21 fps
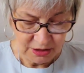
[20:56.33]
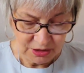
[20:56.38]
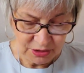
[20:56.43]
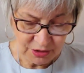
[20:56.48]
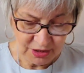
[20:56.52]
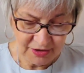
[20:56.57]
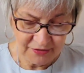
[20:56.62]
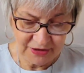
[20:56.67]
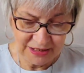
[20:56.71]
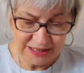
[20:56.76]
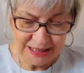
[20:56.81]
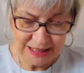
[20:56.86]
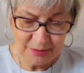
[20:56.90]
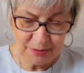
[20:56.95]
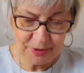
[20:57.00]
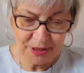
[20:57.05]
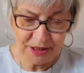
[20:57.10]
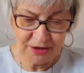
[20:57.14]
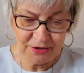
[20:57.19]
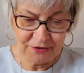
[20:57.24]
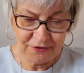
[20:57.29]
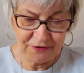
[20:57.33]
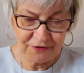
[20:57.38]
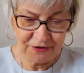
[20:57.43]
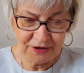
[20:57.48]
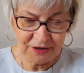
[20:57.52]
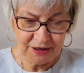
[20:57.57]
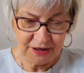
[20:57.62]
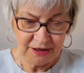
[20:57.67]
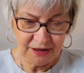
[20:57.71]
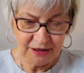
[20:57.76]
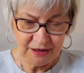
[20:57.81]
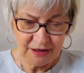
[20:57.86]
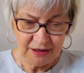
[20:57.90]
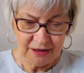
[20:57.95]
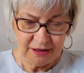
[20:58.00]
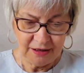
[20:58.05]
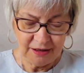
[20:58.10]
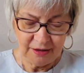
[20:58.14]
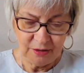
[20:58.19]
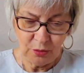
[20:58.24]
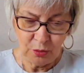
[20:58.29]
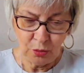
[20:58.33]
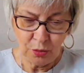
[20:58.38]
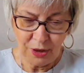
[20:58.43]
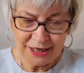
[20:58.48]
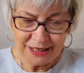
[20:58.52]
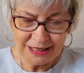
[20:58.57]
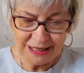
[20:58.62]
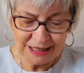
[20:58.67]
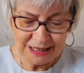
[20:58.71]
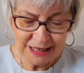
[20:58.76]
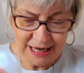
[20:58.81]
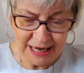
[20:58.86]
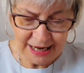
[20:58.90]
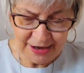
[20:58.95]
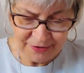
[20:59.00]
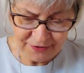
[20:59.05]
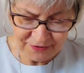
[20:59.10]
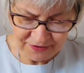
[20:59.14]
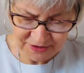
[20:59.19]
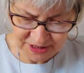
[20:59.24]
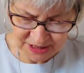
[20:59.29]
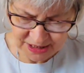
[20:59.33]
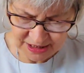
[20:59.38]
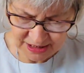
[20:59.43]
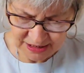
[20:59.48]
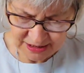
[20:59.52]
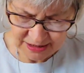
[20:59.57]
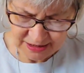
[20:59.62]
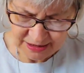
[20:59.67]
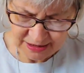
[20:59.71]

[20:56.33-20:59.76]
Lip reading: So I have a little bit of white left.